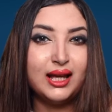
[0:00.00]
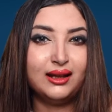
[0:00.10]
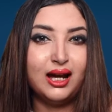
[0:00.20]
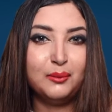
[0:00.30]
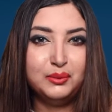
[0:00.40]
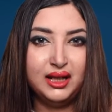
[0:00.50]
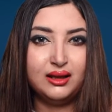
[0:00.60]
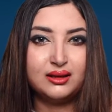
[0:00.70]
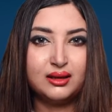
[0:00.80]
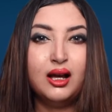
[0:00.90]
and
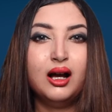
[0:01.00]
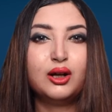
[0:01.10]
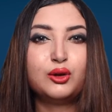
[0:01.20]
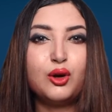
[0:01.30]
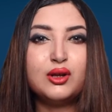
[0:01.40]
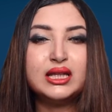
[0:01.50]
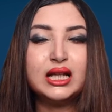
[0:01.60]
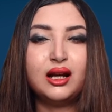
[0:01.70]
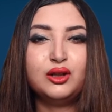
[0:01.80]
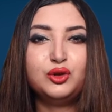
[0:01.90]
updates across the
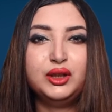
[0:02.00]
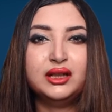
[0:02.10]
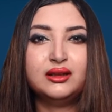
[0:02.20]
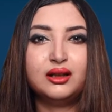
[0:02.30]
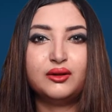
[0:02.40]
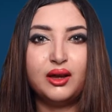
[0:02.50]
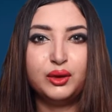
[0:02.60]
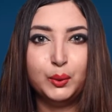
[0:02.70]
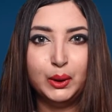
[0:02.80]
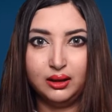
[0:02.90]
country and around
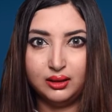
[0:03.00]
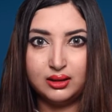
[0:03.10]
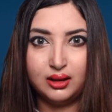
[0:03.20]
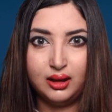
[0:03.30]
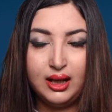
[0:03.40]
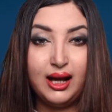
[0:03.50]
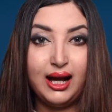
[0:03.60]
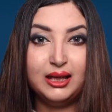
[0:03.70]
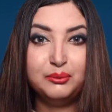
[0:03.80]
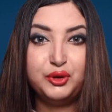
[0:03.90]
the world.
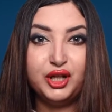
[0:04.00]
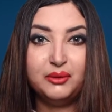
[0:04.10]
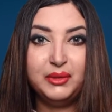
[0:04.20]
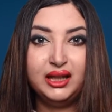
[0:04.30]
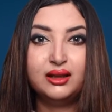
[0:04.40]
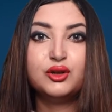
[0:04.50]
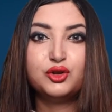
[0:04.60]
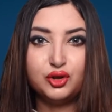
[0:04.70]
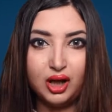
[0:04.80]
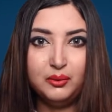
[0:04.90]
I am Priyamegh
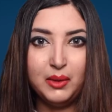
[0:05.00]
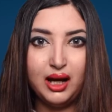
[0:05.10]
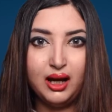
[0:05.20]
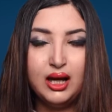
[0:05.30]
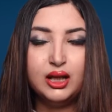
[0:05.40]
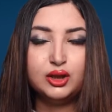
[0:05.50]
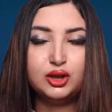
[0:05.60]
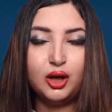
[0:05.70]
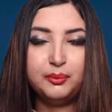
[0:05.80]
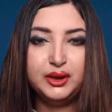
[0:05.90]
Sharma.
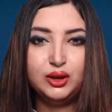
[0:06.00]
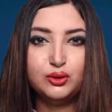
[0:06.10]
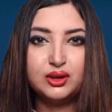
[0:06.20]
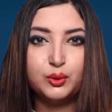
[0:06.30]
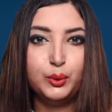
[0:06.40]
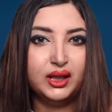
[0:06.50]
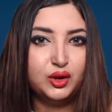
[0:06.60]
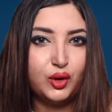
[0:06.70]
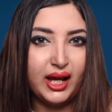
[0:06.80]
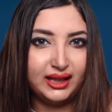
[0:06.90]
Top news we are
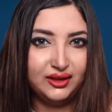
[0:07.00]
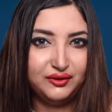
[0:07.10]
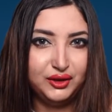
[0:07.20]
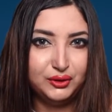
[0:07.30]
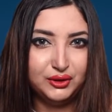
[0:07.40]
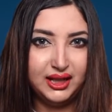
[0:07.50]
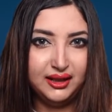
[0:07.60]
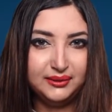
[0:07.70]
tracking for you today.